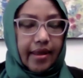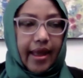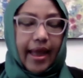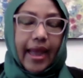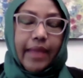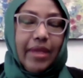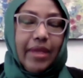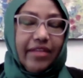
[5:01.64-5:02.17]

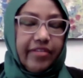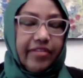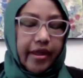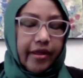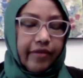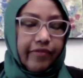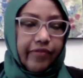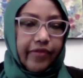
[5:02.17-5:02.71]
I
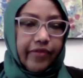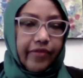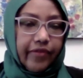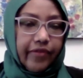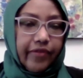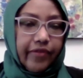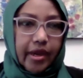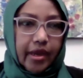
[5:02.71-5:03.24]
myself
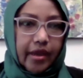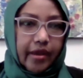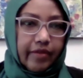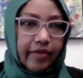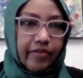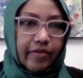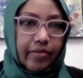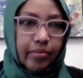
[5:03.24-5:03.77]

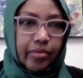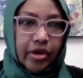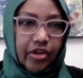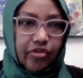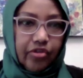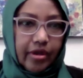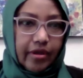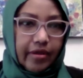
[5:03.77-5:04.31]
experience
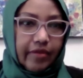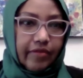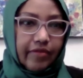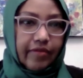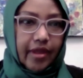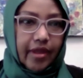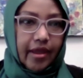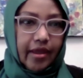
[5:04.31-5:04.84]

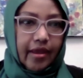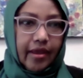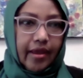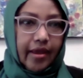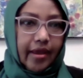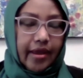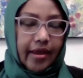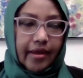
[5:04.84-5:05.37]
prejudice
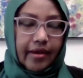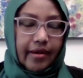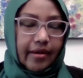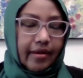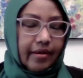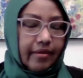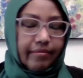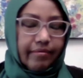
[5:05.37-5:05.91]

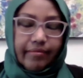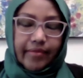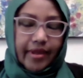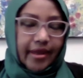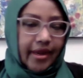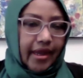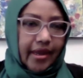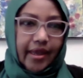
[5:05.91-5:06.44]
and
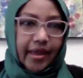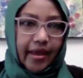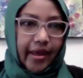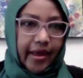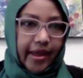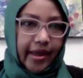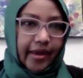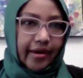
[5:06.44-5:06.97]
in any
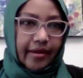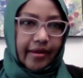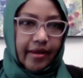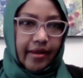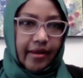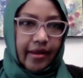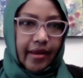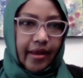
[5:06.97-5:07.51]
kind.
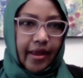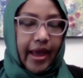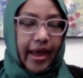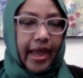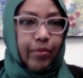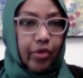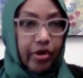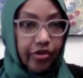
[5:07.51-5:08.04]

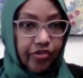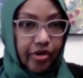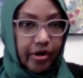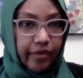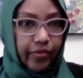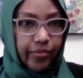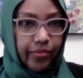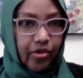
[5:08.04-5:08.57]
I'm originally
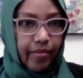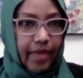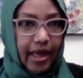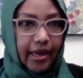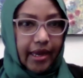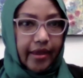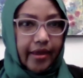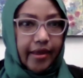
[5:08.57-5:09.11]
from
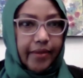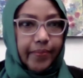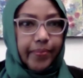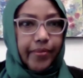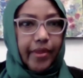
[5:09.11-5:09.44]
Somalia.